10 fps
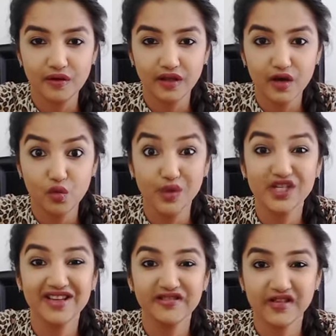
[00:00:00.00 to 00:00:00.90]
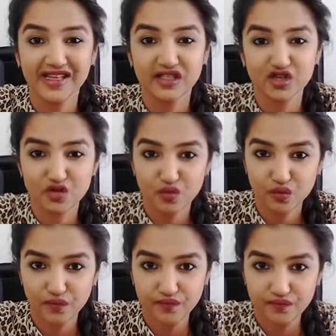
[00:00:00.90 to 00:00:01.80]
okay, which interest you.
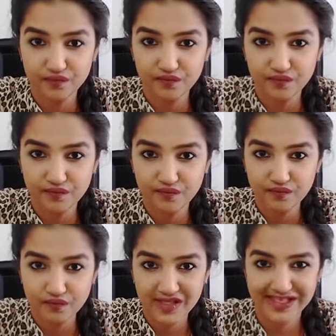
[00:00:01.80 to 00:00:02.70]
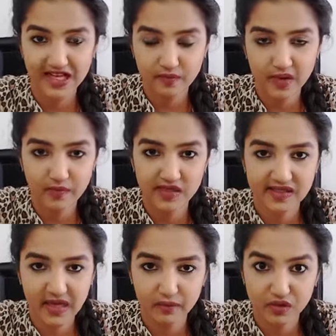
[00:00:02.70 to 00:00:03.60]
Take baby
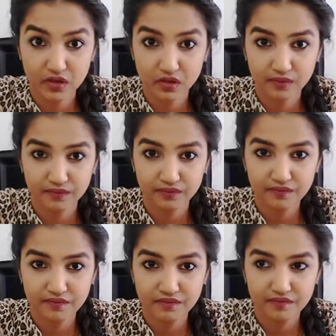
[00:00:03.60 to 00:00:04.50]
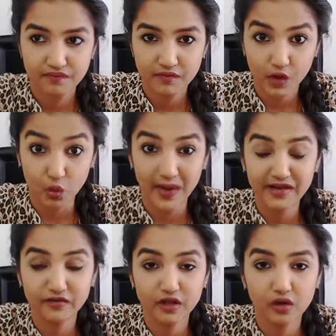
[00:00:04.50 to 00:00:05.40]
steps.
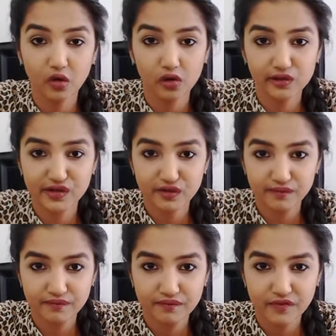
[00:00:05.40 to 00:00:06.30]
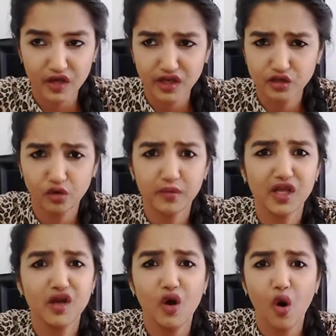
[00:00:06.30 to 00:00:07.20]
Wait for the calls. Okay, don't
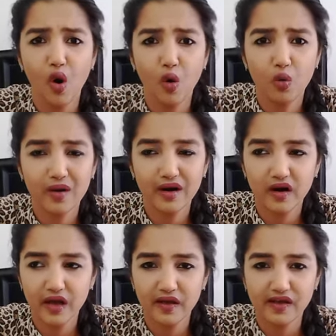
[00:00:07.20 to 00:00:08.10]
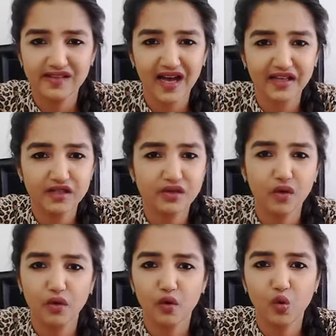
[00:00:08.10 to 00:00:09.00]
be over excited
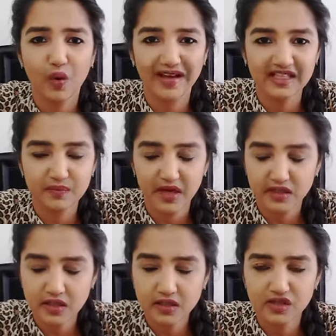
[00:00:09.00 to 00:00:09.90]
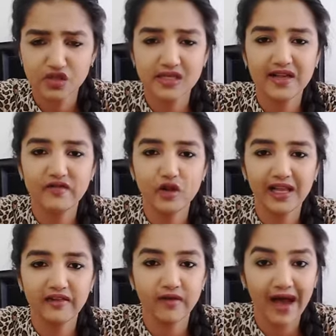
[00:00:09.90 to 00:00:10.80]
or over expectant. Just live your
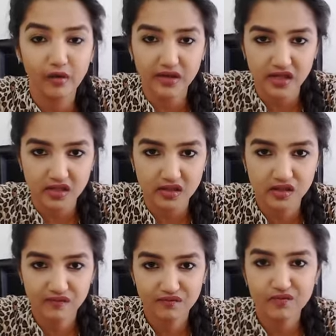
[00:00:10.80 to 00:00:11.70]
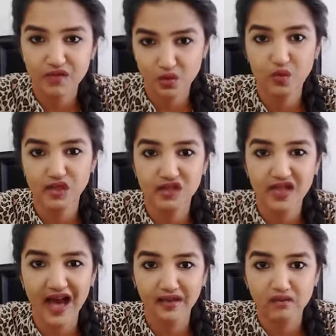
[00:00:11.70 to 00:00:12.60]
life how it is, which is
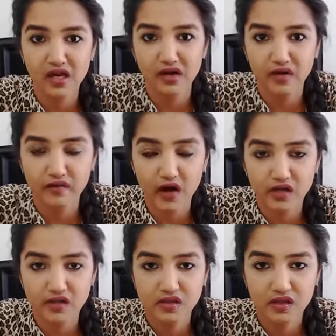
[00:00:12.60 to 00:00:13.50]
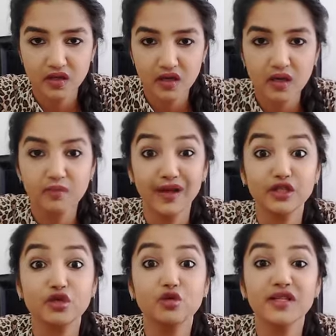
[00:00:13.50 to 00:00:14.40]
the hangman in reverse.
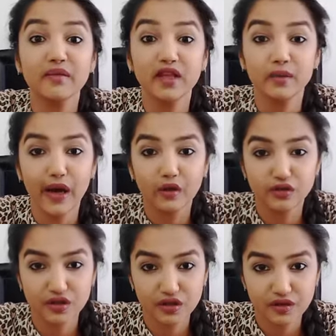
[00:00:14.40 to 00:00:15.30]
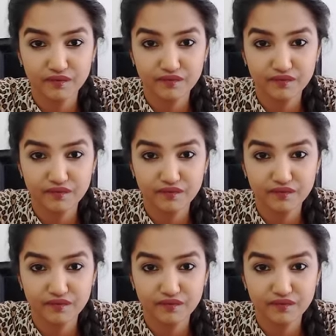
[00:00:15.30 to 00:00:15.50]
But do something about it.